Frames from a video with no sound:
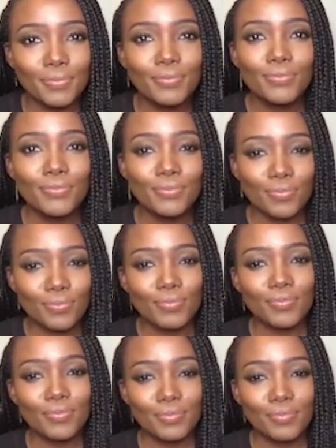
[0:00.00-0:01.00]
I'm a massive
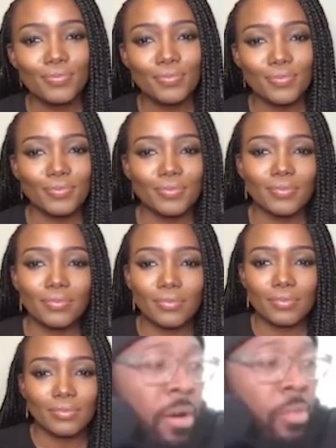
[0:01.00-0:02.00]
Boondocks fan because of just
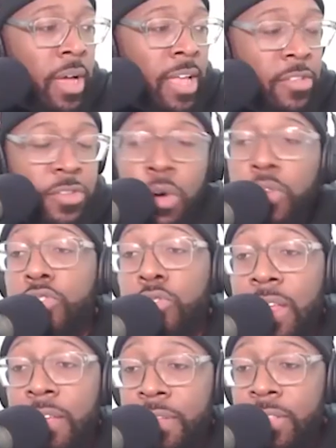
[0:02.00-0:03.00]
how, what its
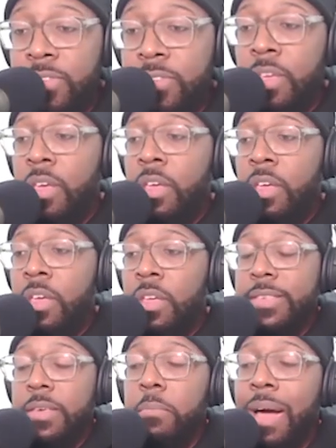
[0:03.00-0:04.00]
cultural relevance
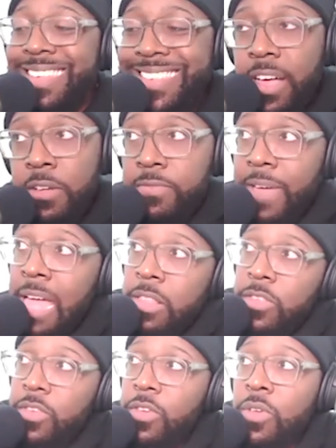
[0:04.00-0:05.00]
to myself yeah.
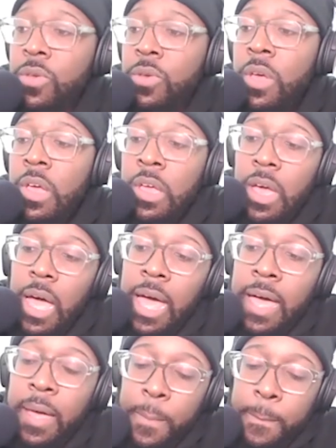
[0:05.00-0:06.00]
and to
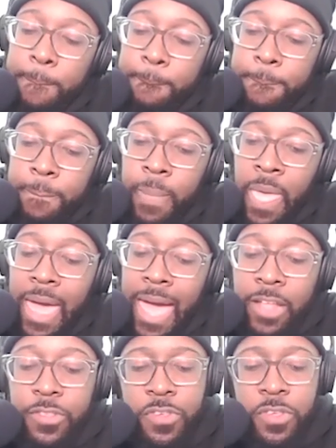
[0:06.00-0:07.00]
um,
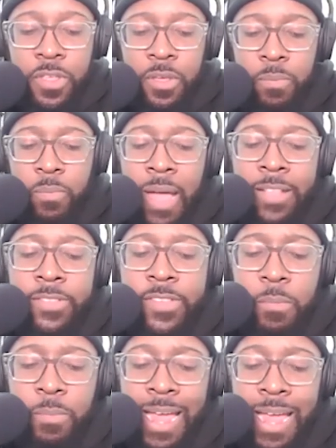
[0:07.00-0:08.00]
and to the and
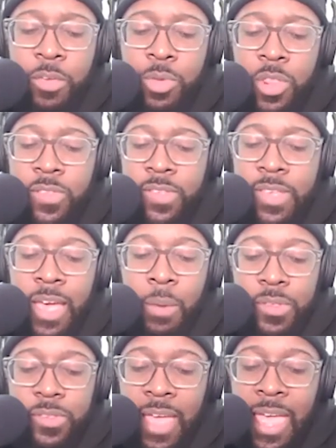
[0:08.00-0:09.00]
to the black community, I
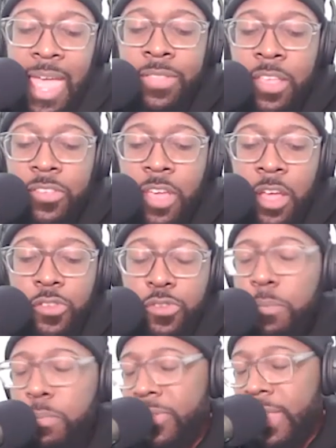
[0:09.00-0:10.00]
would say in this
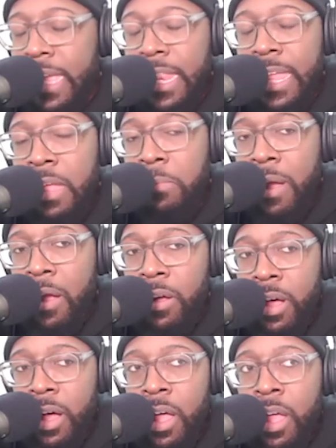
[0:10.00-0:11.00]
country and particularly in
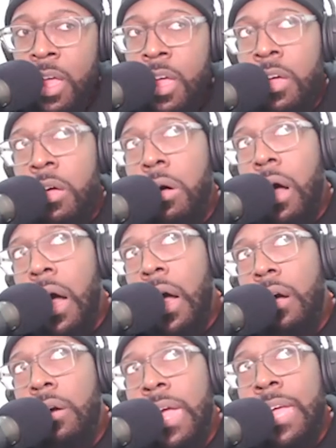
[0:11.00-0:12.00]
America,
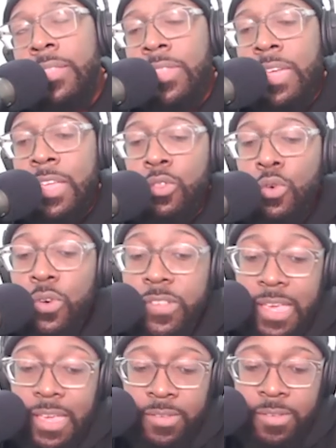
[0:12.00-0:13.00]
mm. in the
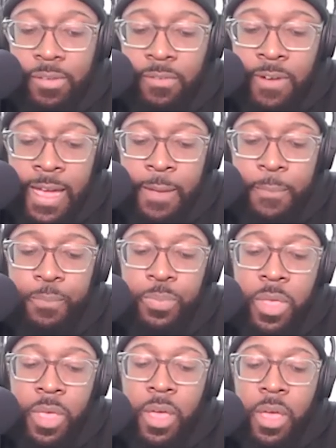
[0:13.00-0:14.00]
noughties, right?
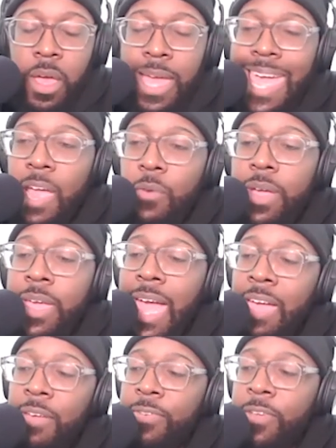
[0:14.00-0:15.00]
Mm.
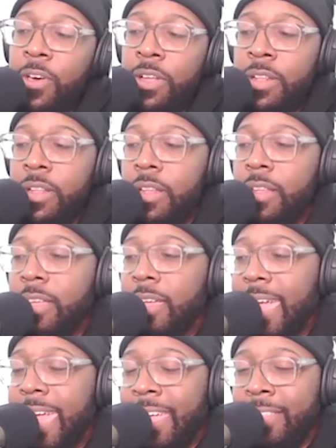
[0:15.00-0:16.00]
Hearing Affion
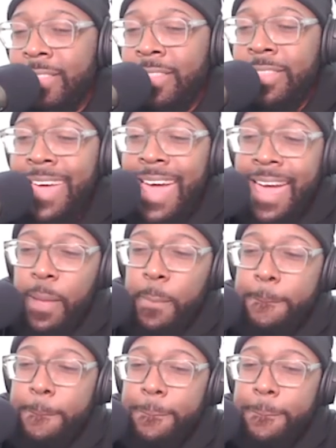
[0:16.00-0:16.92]
in that